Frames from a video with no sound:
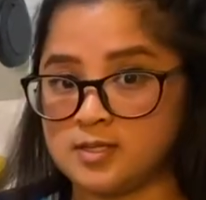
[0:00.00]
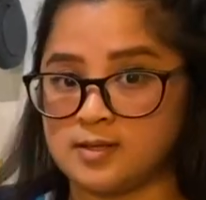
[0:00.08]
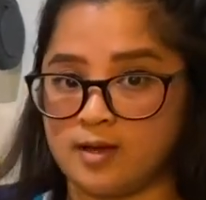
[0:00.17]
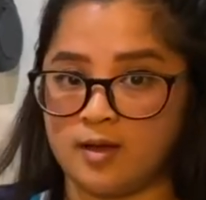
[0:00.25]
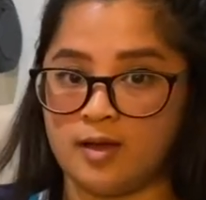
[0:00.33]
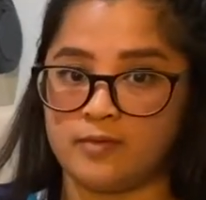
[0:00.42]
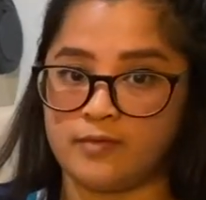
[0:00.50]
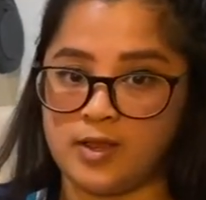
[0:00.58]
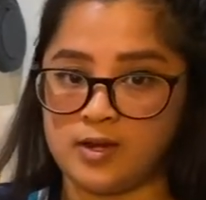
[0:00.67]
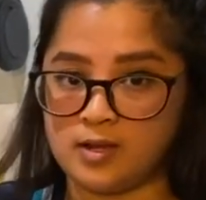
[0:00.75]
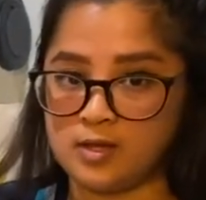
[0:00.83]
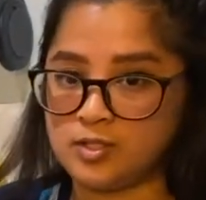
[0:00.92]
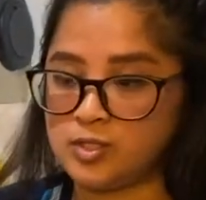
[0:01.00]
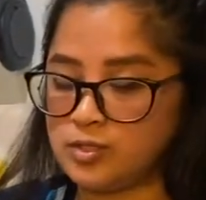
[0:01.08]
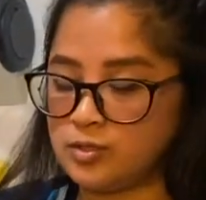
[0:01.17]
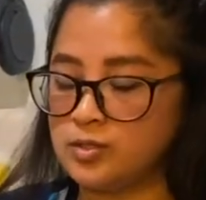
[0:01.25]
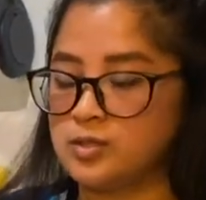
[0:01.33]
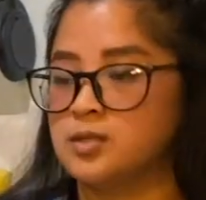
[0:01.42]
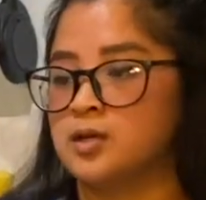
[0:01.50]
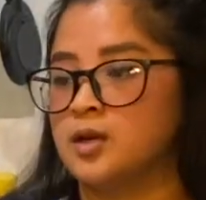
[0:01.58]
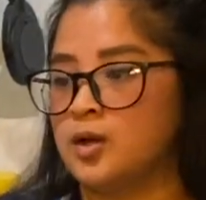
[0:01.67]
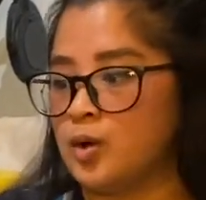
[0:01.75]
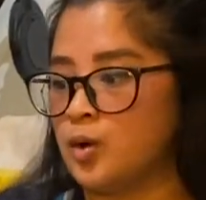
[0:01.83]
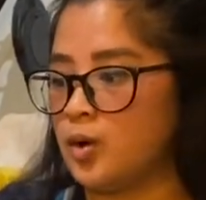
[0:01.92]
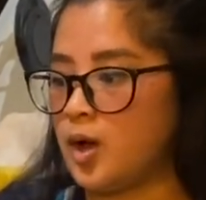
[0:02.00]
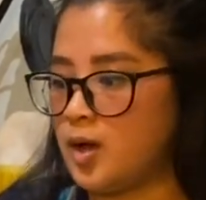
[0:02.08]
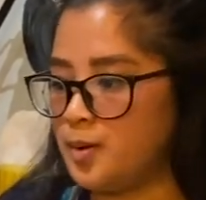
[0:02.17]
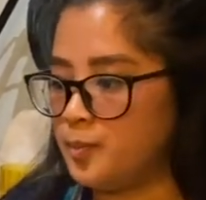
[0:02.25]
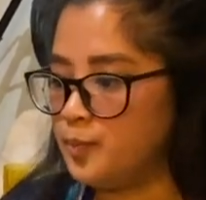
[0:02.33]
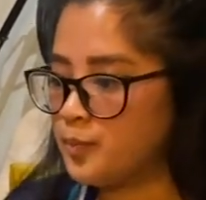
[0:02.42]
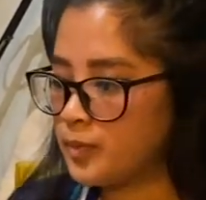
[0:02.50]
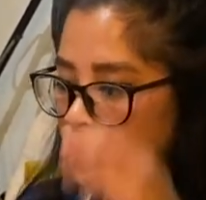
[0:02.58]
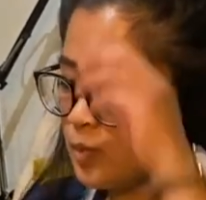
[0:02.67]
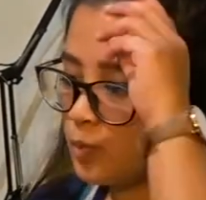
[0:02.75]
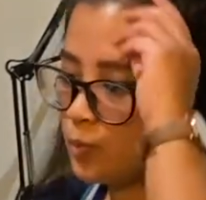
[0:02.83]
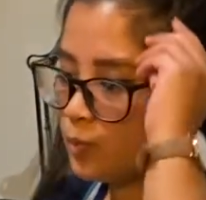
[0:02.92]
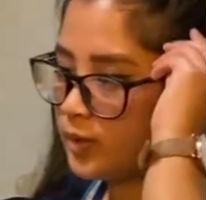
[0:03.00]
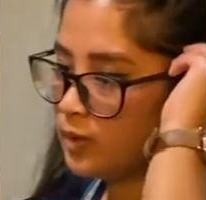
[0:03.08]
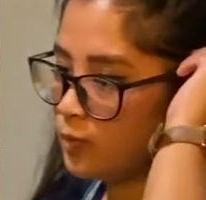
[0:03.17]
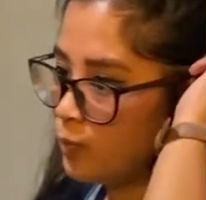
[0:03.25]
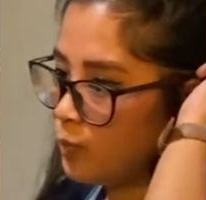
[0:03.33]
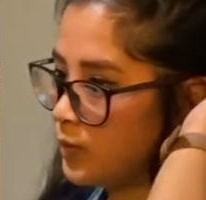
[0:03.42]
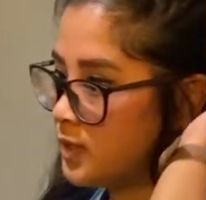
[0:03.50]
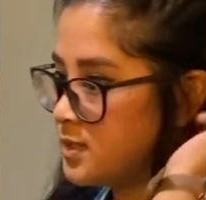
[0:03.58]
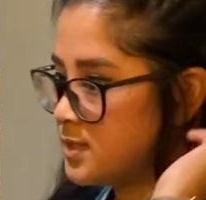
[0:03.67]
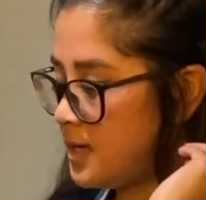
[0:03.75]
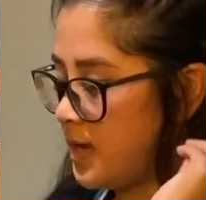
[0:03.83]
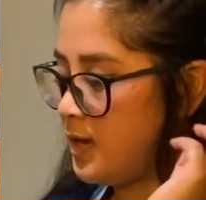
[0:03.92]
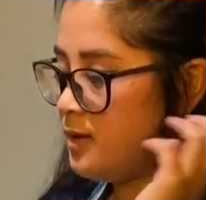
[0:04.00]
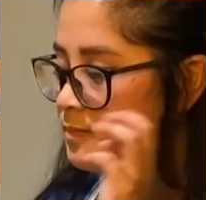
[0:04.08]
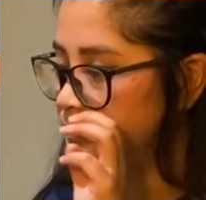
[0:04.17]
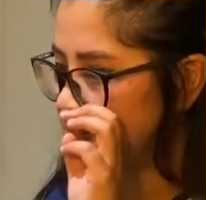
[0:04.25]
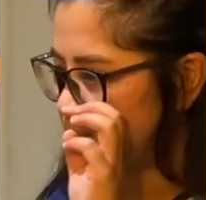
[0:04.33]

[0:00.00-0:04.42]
does not have any issues with his gait.